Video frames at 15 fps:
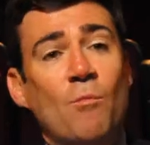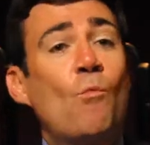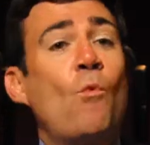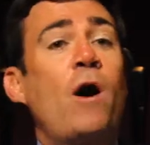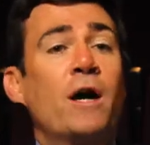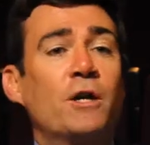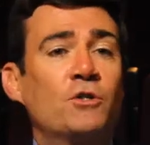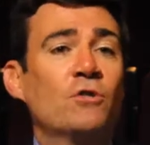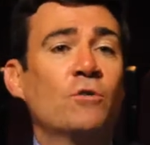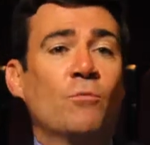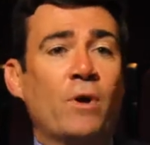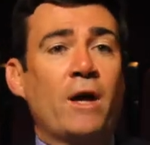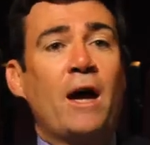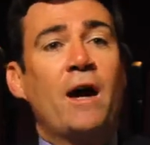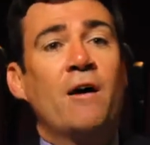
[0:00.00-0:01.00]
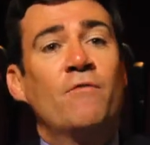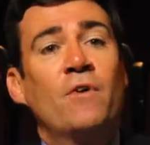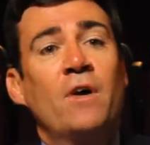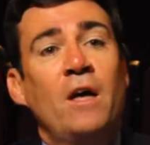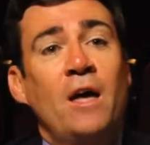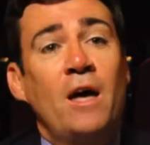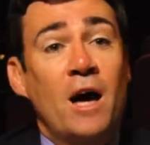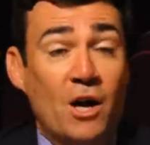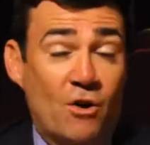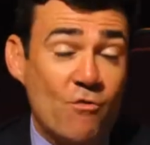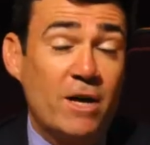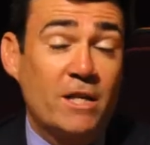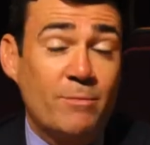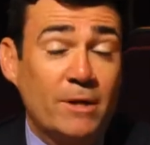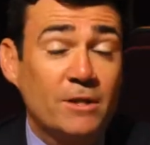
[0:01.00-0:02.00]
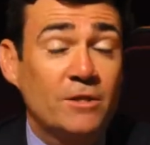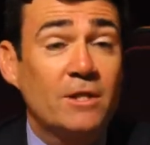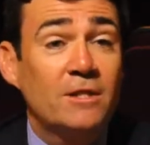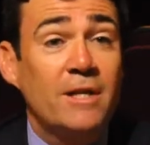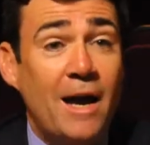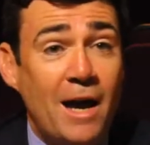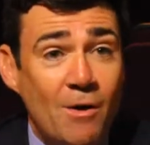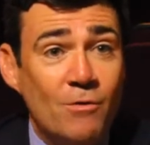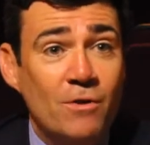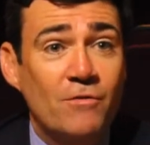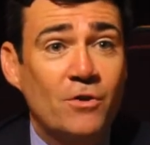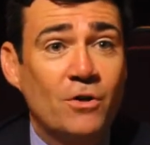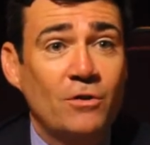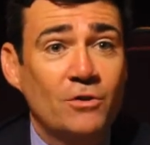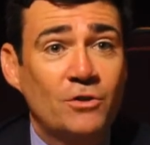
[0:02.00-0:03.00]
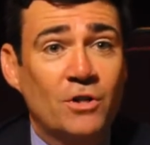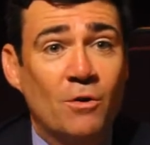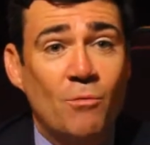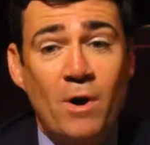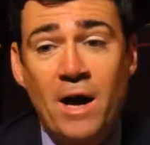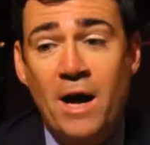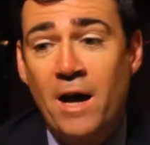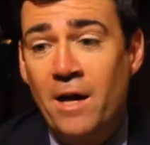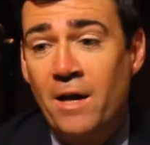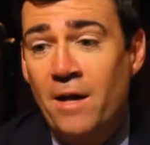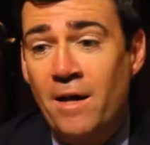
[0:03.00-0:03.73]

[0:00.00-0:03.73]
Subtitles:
and why shouldn't we have a Greater Manchester Town of Culture, where